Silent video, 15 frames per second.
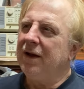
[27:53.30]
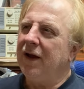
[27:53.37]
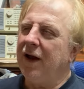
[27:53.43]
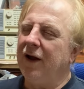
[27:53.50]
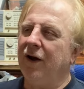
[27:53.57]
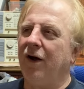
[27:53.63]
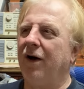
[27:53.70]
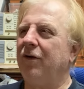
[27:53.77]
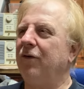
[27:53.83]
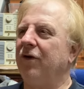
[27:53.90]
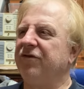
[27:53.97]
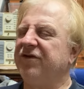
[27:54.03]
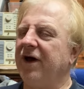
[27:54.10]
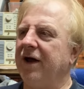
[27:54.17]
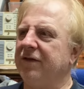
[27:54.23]
And I'll
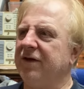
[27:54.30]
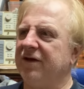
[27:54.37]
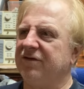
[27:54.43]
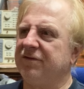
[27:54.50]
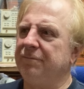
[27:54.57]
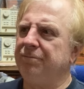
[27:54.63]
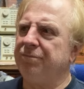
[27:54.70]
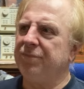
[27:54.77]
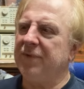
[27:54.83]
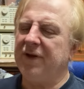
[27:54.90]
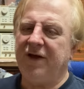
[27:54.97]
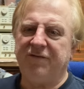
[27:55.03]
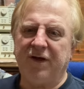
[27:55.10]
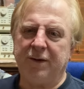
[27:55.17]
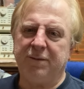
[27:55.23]
say this:
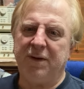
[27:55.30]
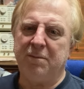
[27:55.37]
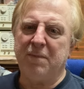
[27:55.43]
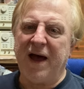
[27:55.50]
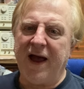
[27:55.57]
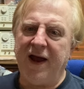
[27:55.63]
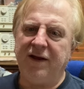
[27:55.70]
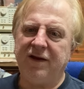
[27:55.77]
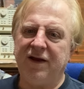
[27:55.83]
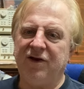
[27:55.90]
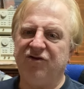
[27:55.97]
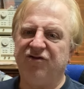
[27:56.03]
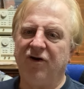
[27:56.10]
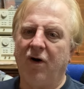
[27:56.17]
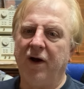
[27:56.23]
if they can be made in
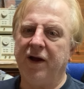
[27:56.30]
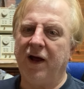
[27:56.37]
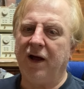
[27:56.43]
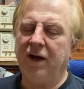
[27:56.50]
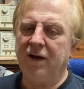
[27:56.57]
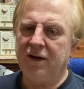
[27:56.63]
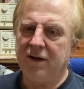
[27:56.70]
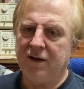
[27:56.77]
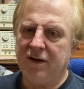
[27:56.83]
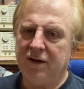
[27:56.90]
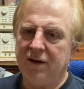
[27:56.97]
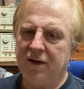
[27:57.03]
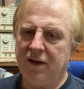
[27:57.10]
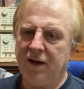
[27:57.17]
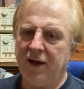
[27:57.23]
China
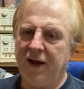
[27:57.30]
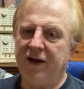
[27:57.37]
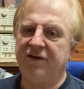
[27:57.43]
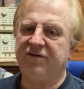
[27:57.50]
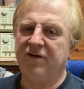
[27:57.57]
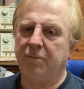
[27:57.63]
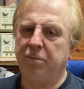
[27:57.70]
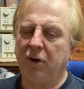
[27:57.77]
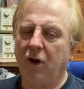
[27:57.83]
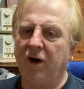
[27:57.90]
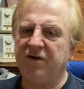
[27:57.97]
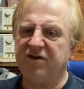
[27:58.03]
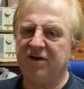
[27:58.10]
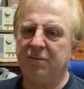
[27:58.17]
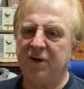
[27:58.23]
and
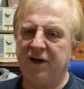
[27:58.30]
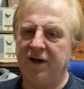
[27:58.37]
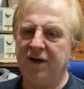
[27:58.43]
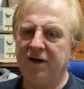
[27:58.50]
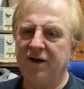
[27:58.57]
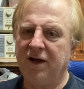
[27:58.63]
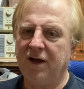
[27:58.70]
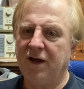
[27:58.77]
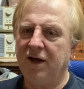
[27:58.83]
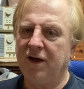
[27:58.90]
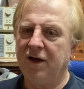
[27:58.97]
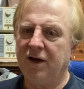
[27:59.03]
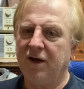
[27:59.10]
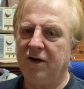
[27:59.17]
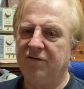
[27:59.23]
supplied to me
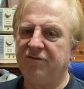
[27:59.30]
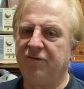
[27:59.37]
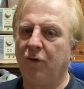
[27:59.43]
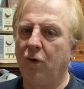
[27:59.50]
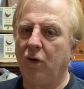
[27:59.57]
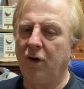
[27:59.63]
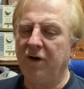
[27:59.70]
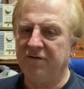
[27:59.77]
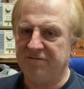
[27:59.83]
for